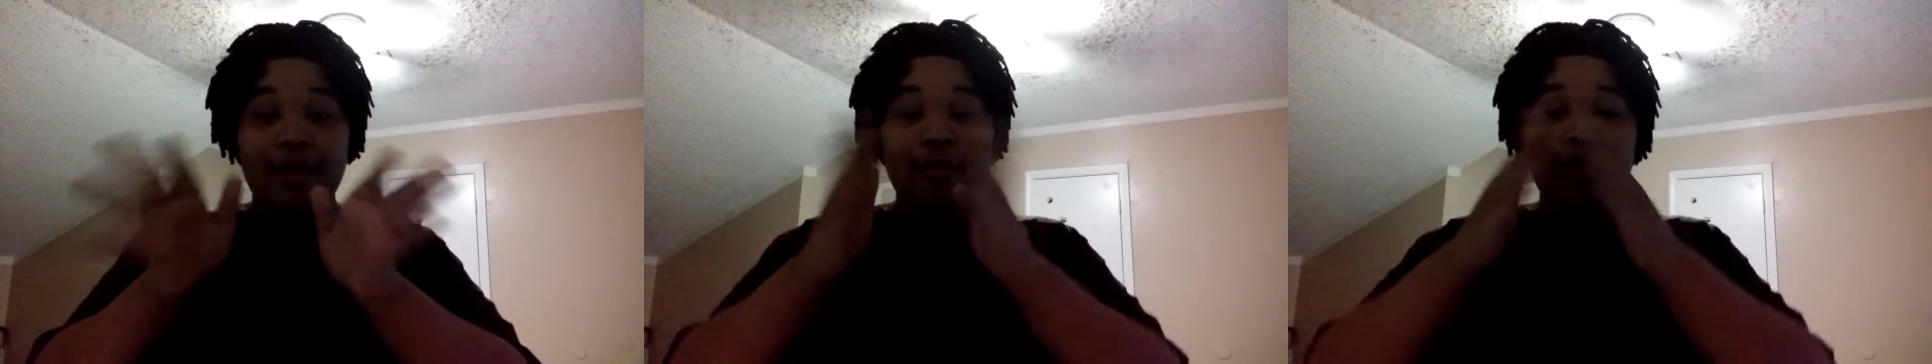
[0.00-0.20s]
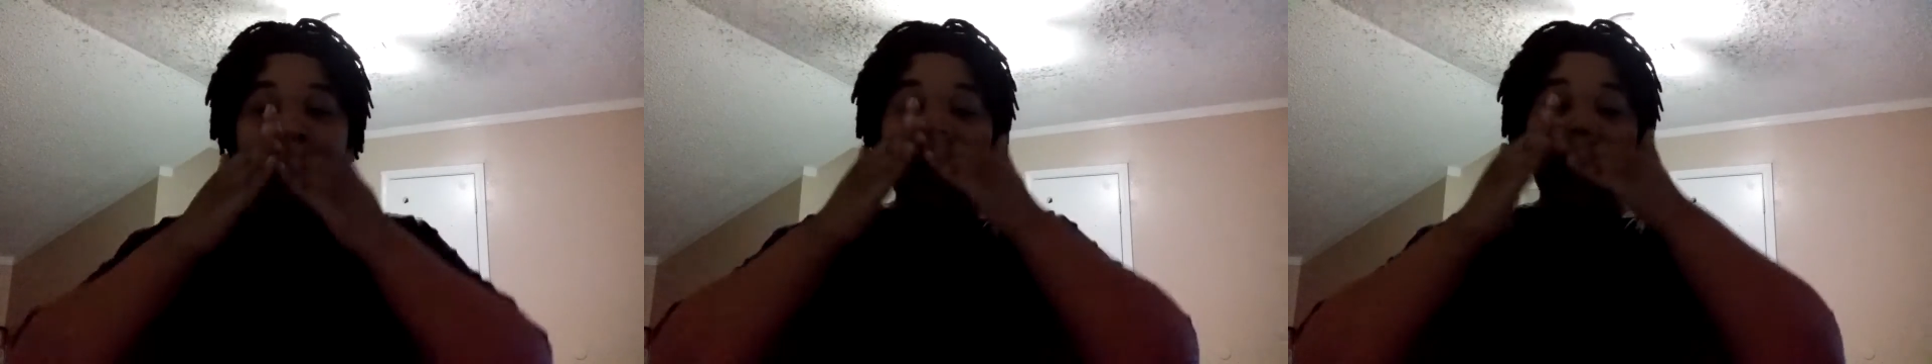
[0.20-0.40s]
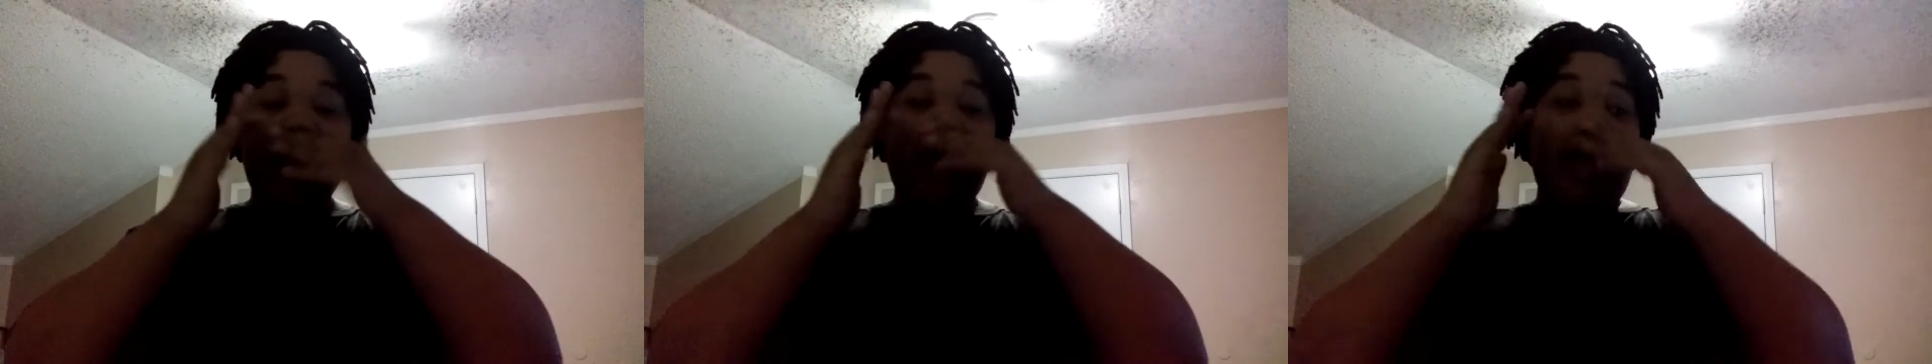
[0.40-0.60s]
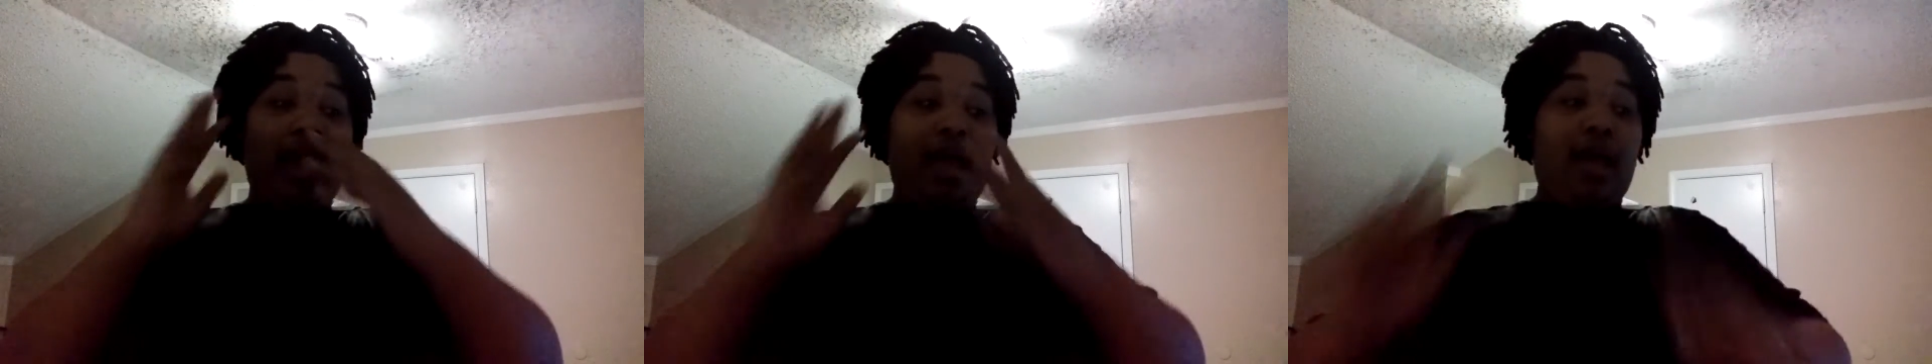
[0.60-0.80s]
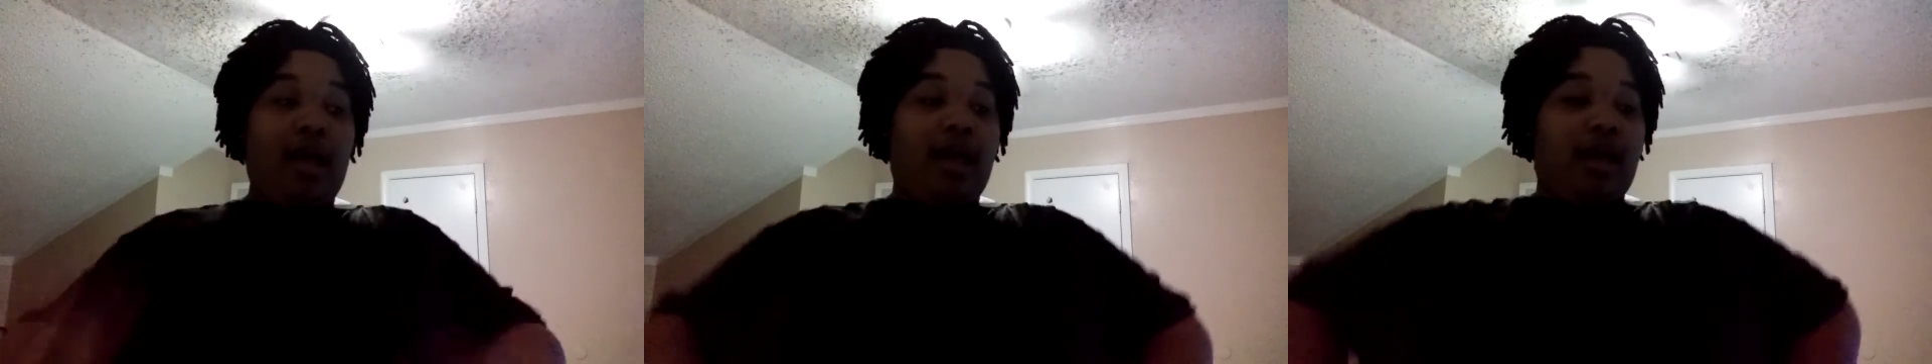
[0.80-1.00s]
am.
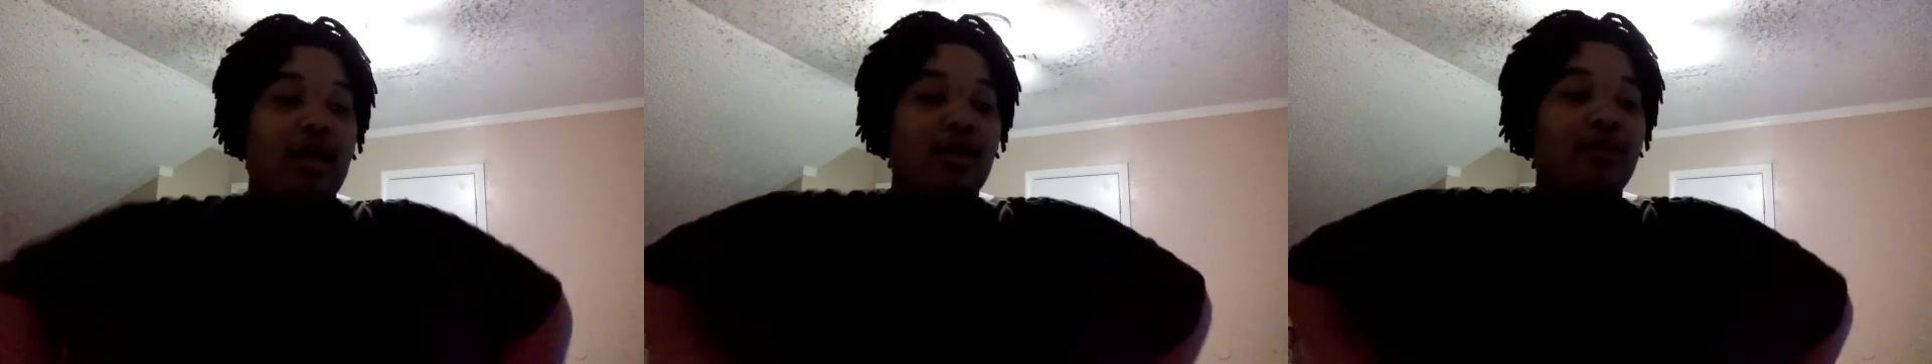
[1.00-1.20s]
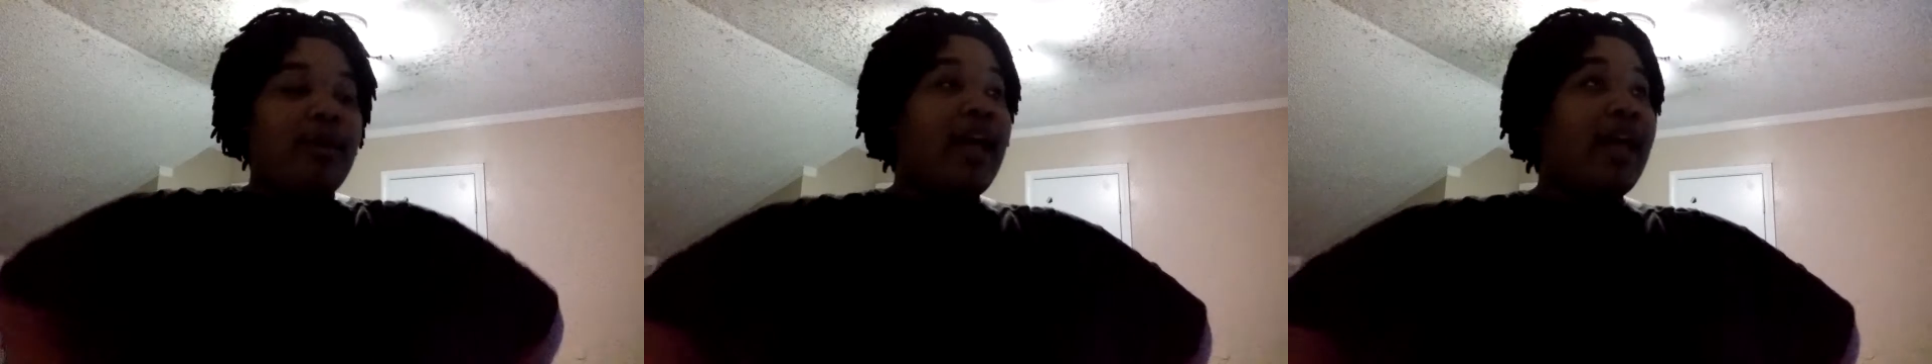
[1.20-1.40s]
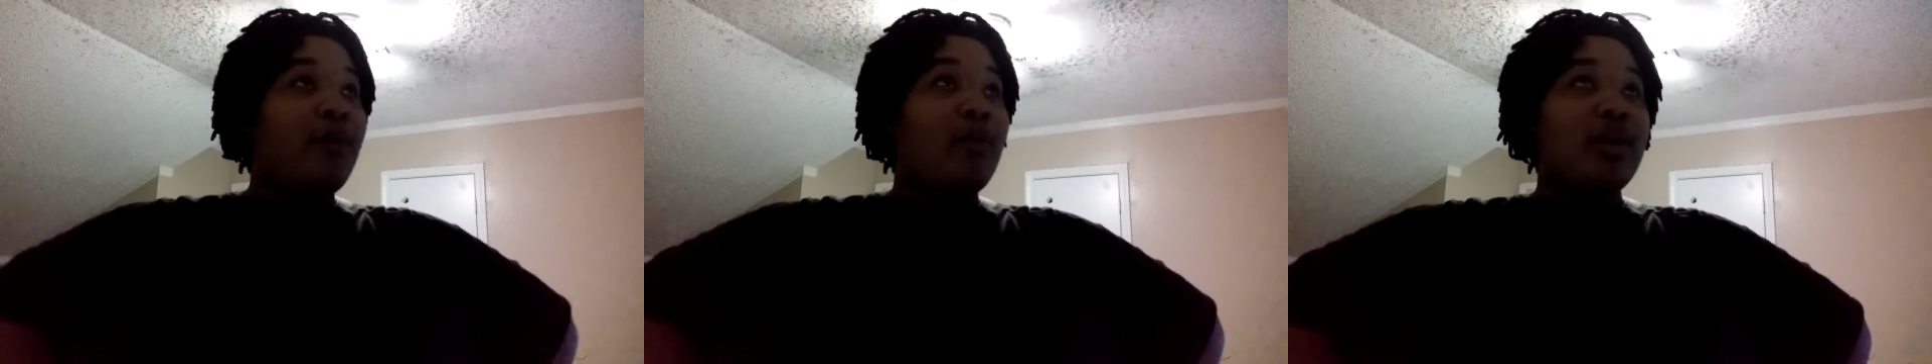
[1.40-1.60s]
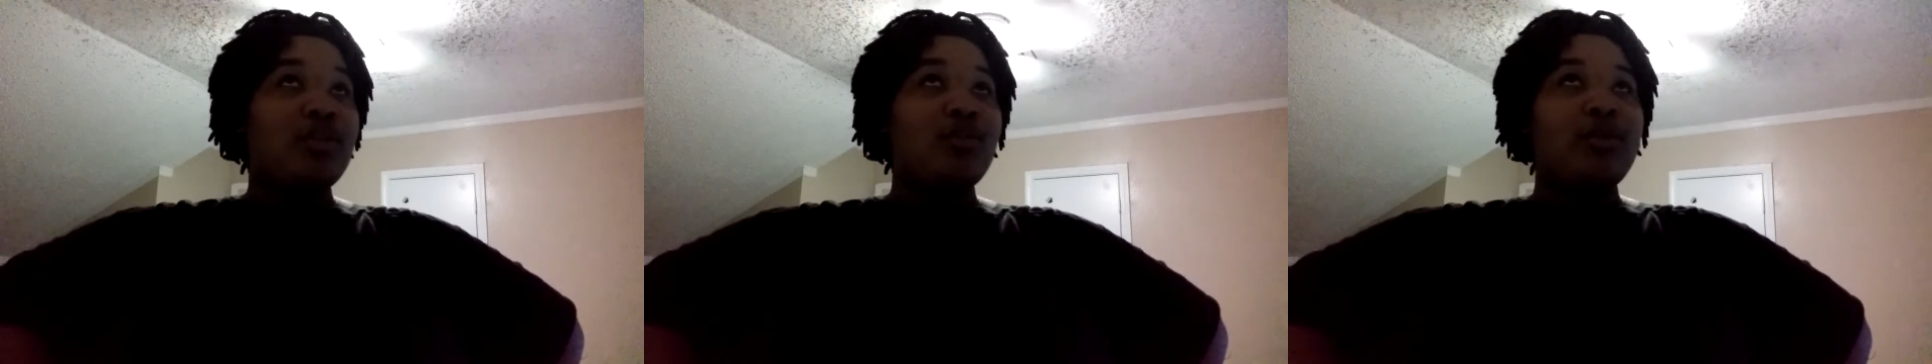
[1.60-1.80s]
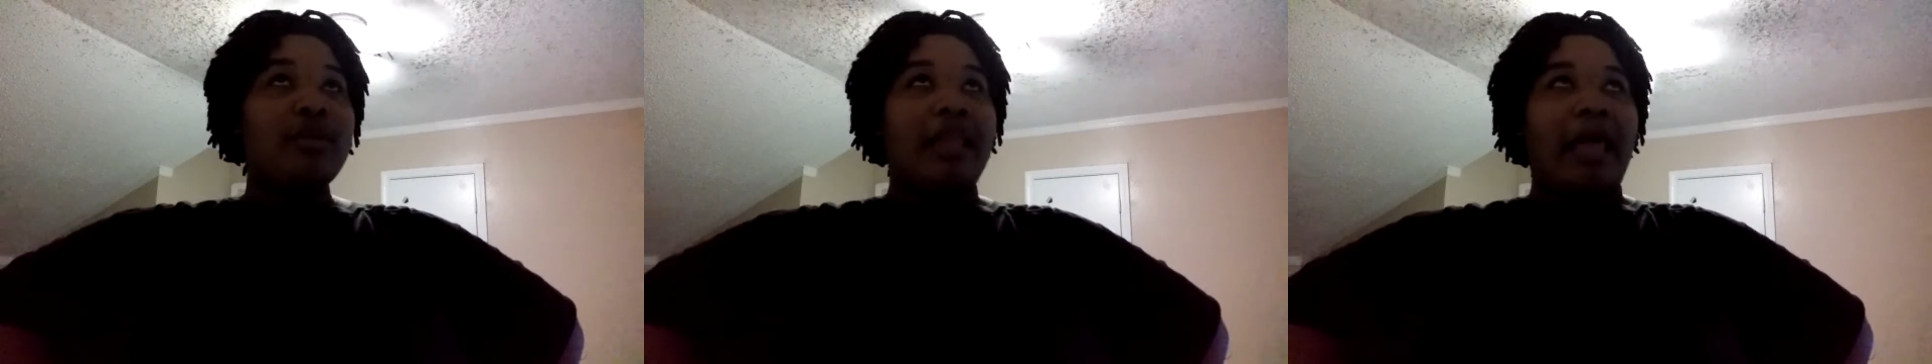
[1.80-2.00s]
You're probably
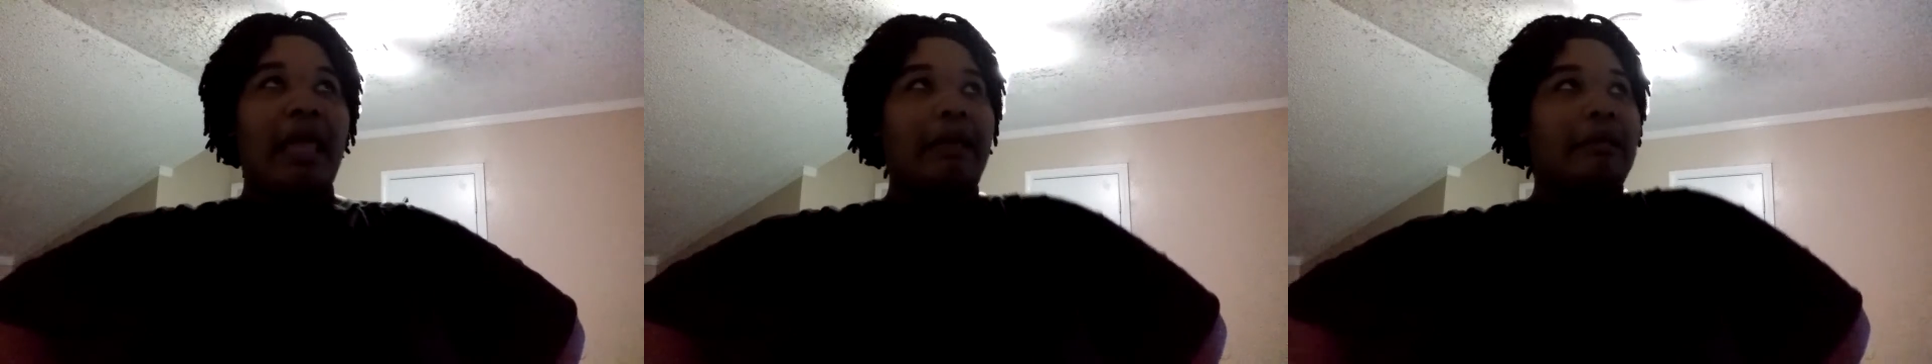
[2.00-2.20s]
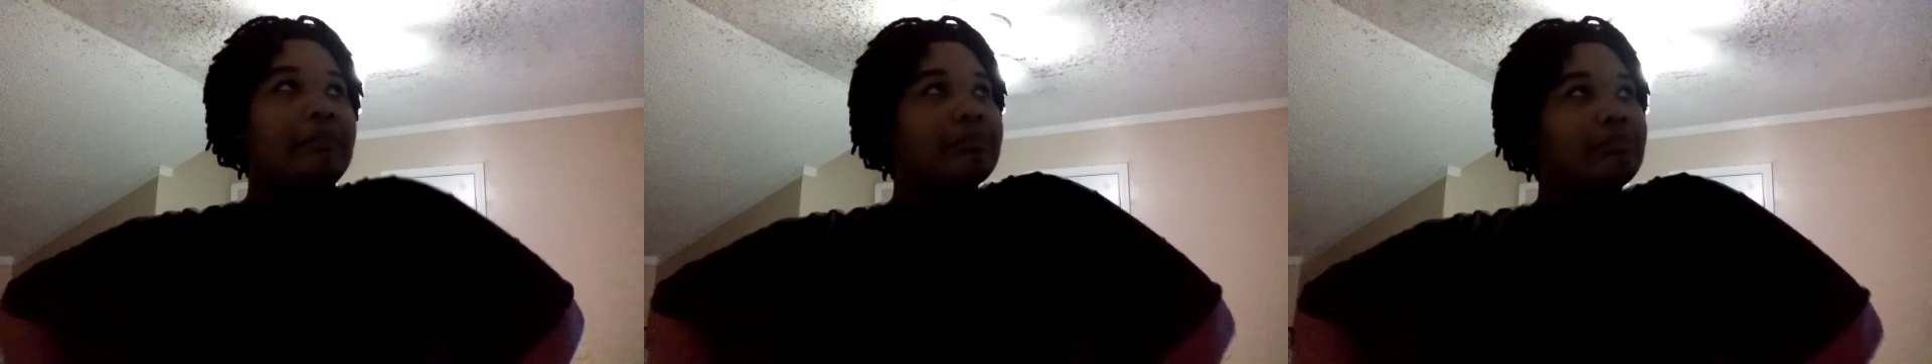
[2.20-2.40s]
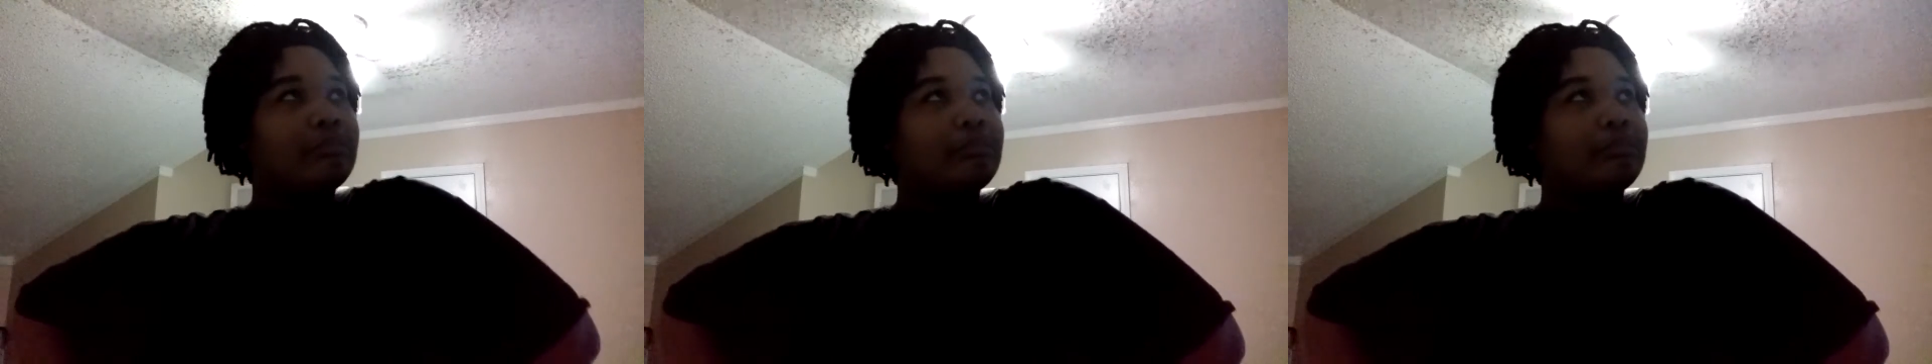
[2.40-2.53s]
wondering, like,